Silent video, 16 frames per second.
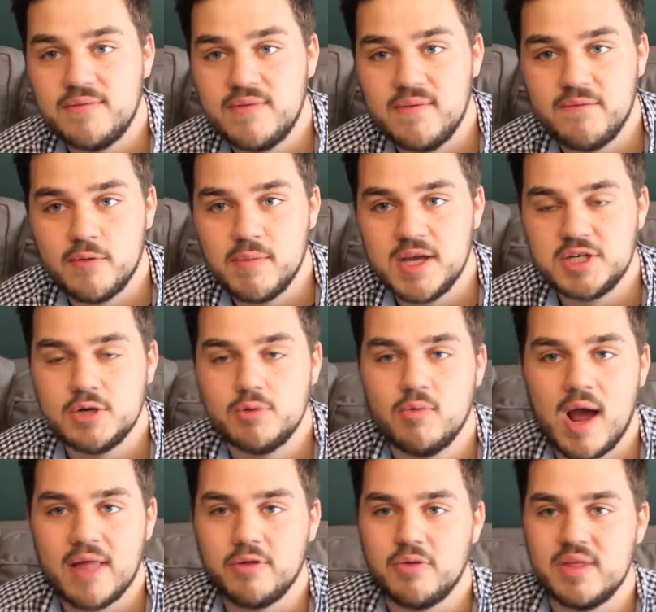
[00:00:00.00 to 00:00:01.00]
of information
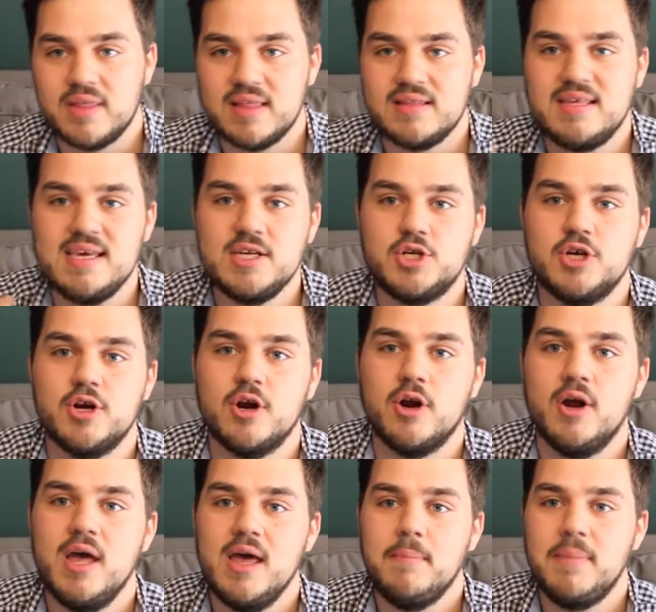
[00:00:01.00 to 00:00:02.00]
rather than the
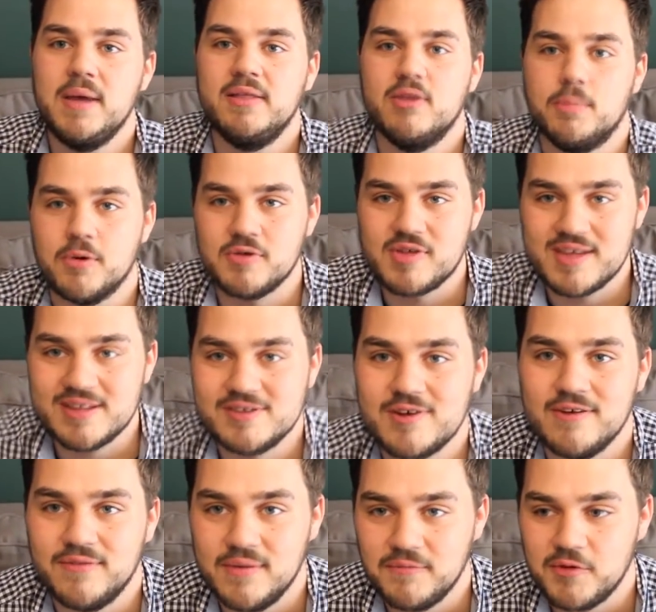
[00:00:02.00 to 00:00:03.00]
teacher being the
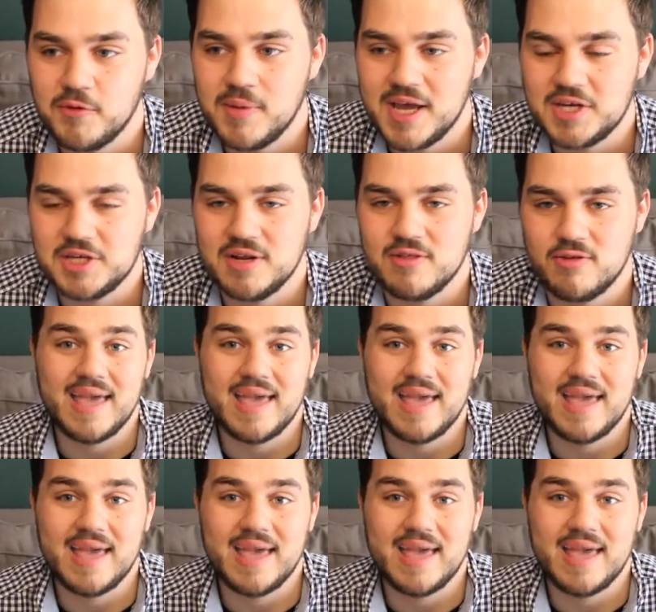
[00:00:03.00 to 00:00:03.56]
presenter of information.